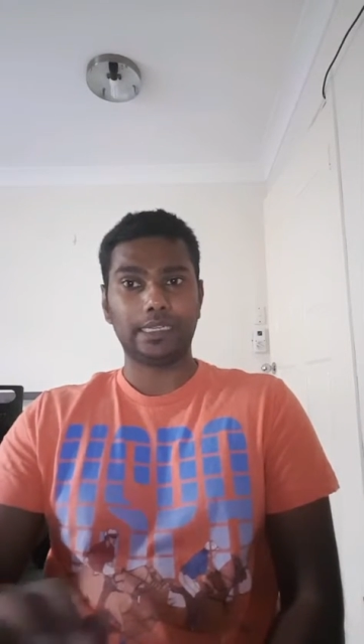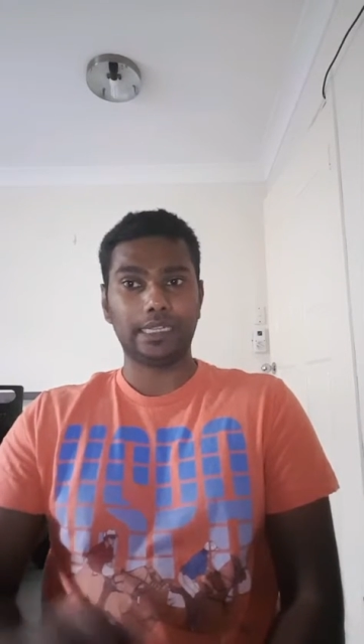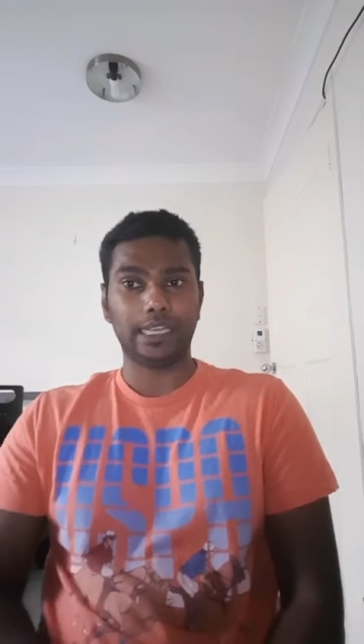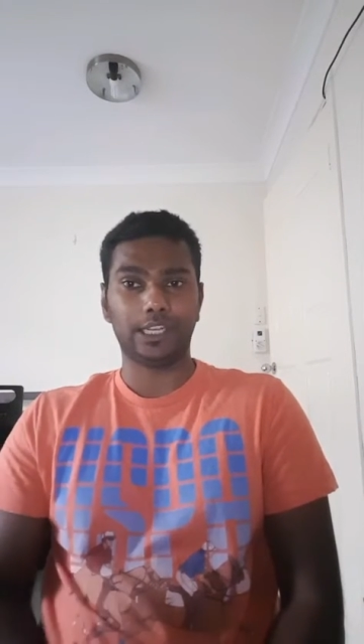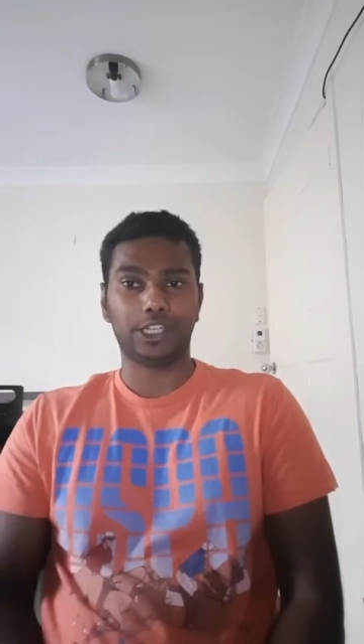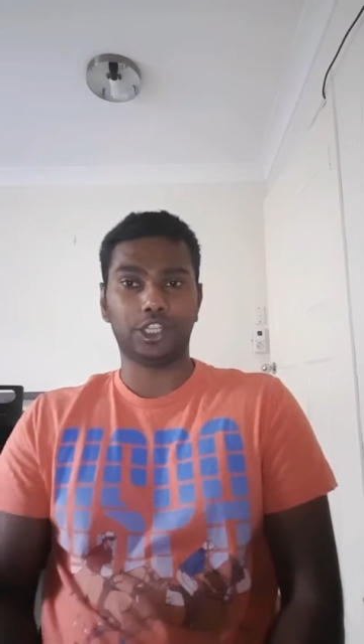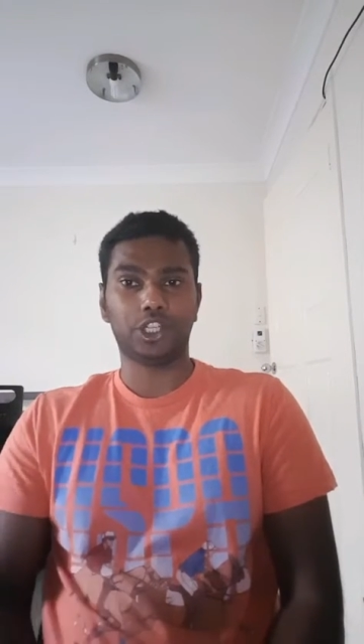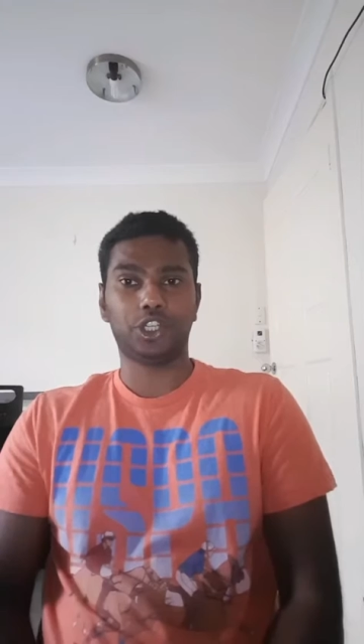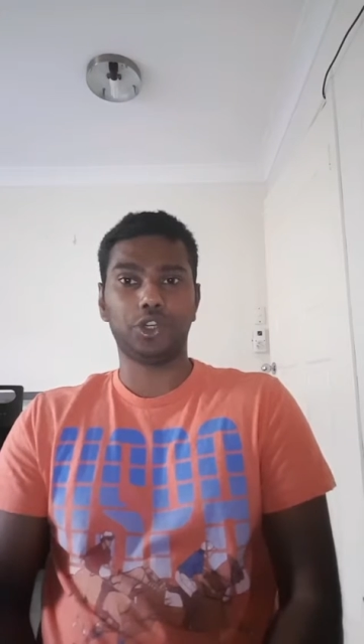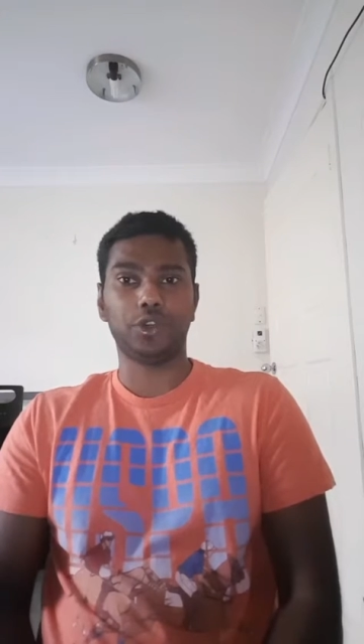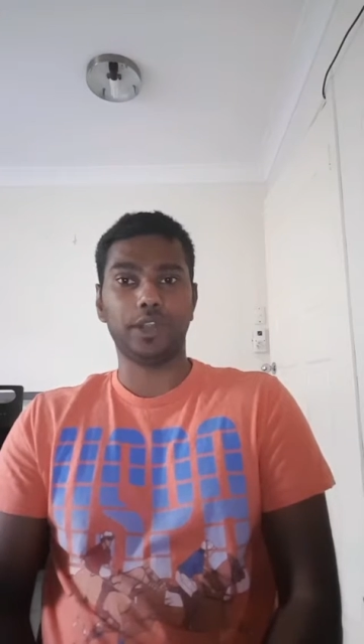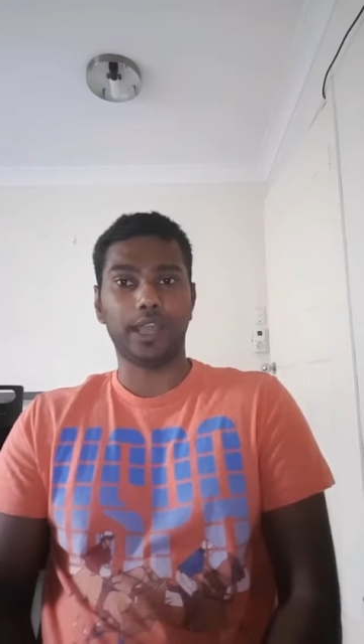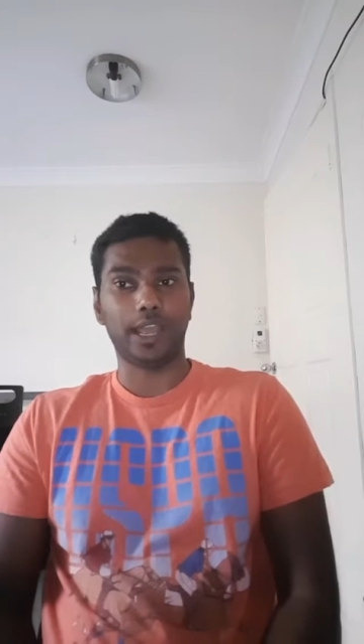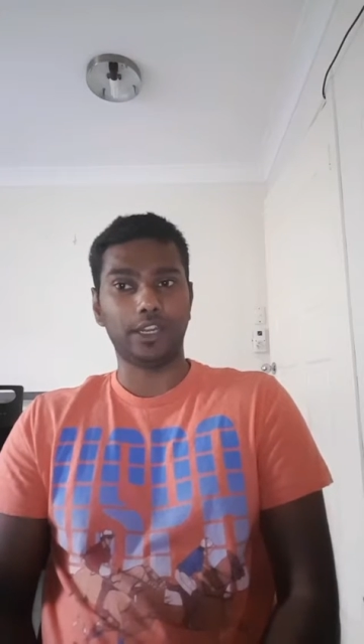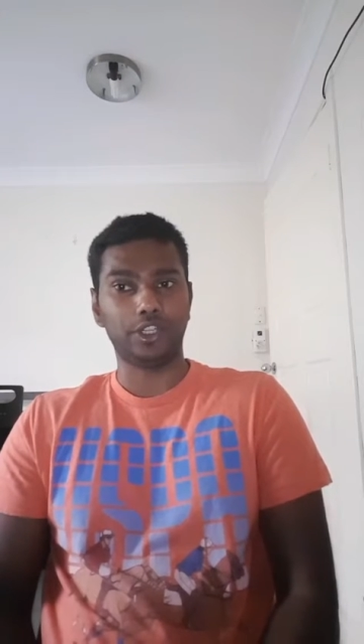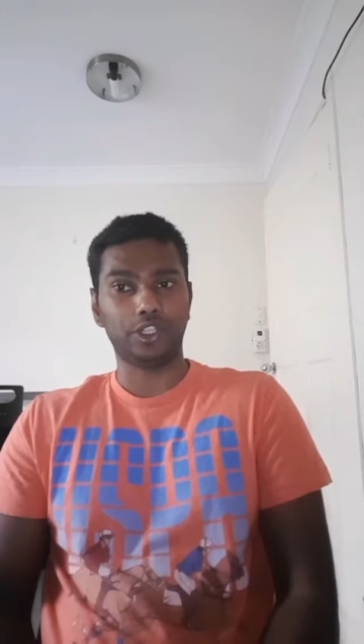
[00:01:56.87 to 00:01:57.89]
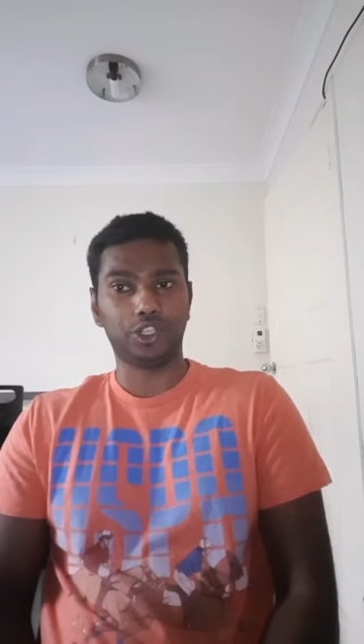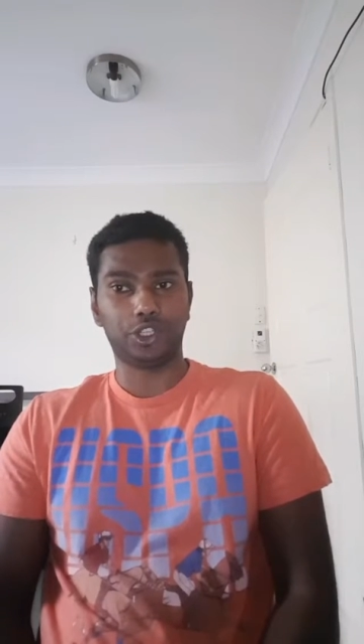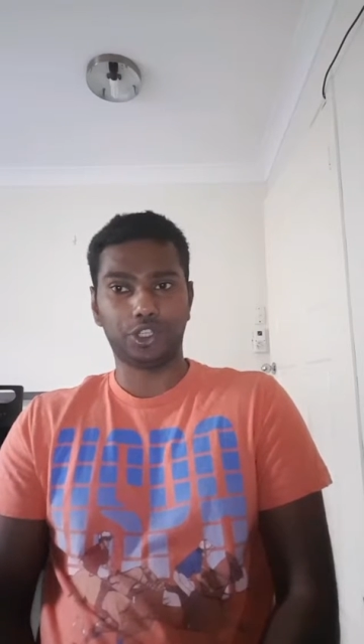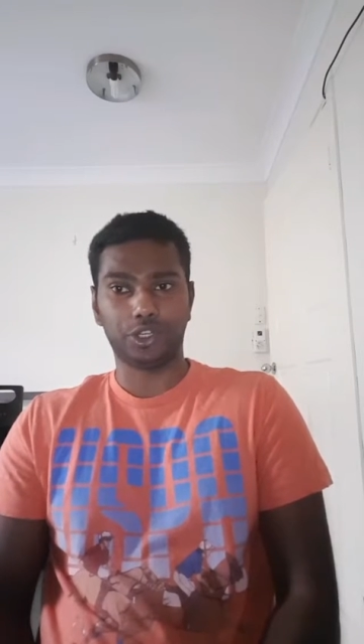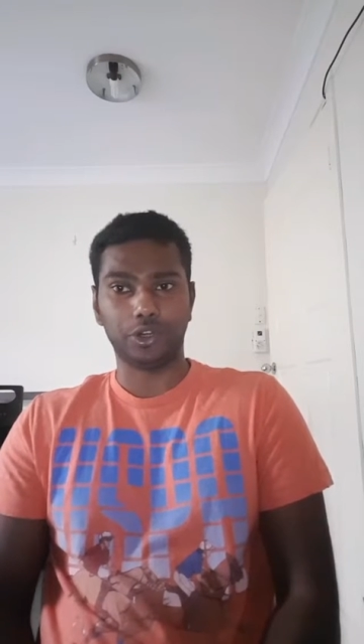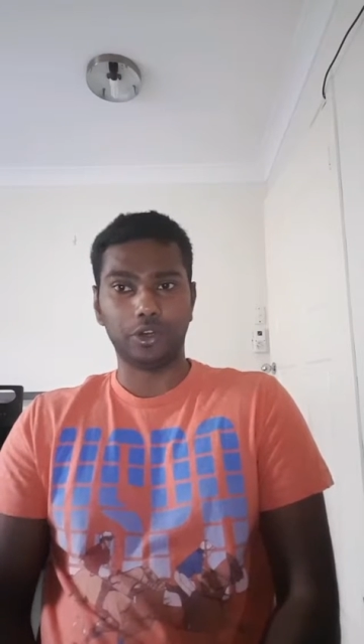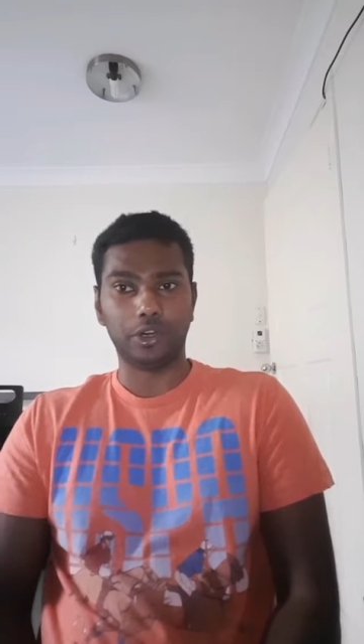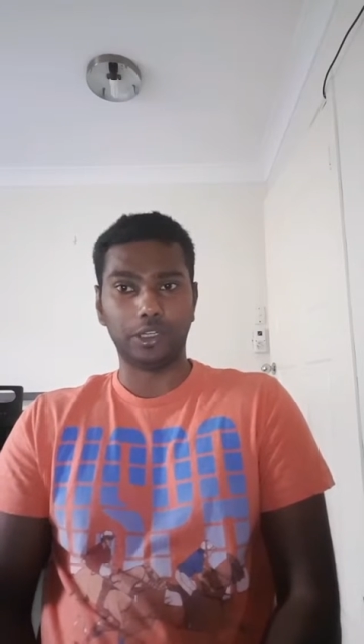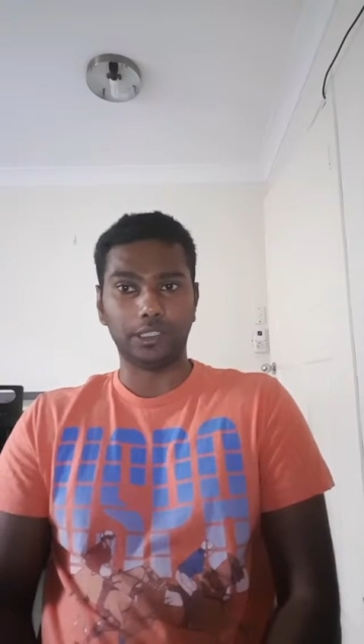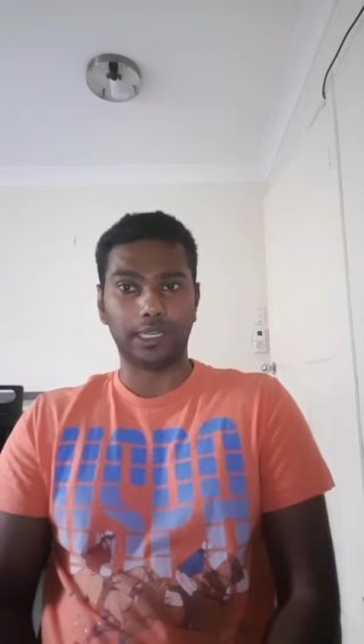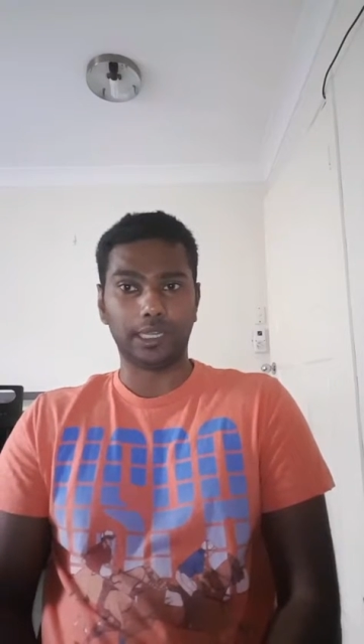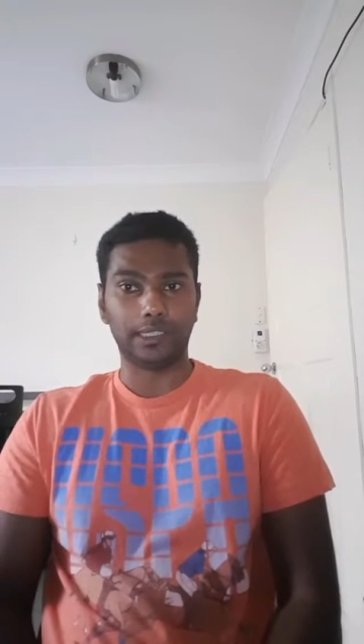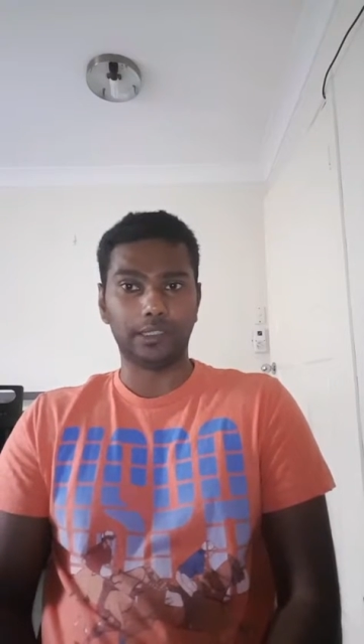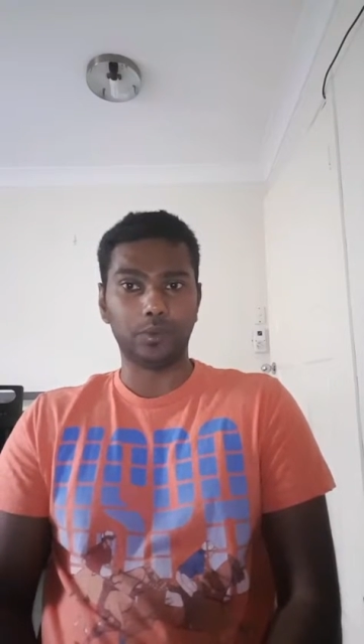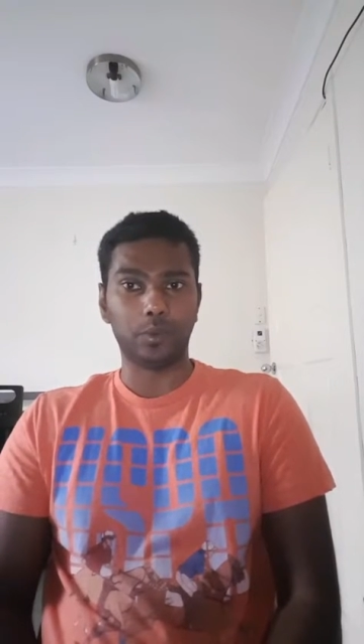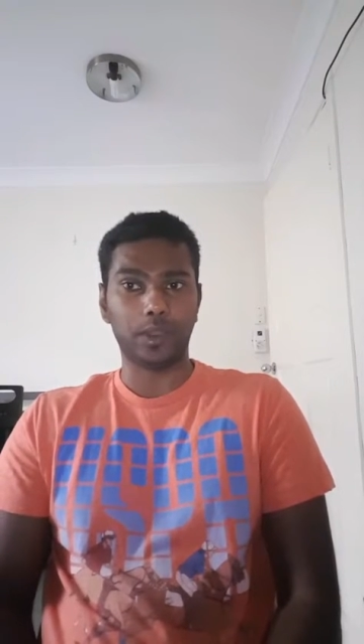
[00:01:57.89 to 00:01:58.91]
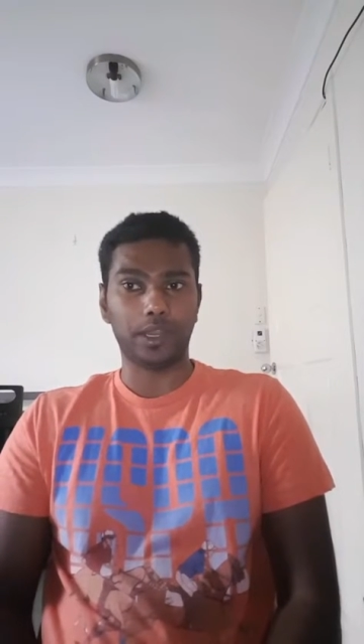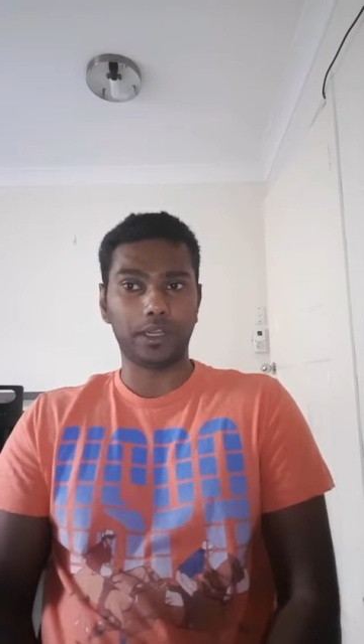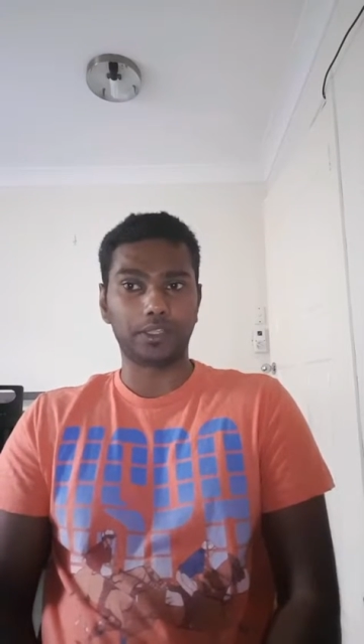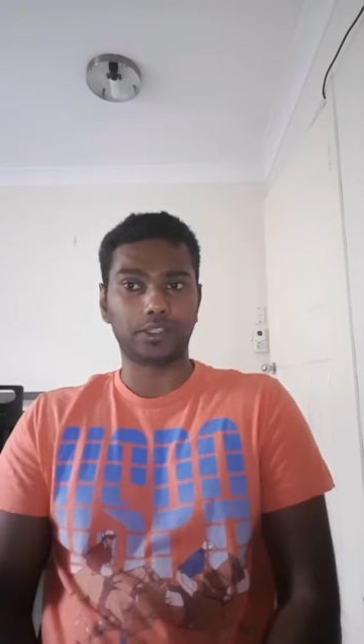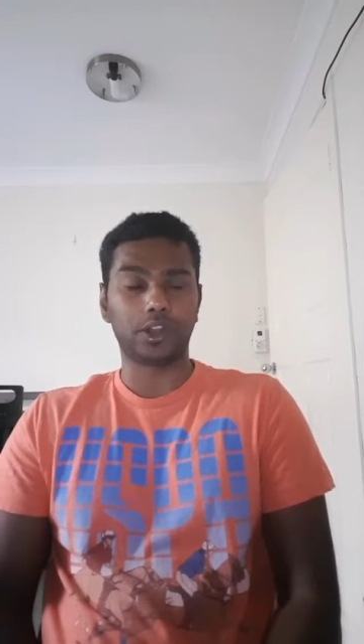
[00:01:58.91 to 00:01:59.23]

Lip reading: it should ensure that the various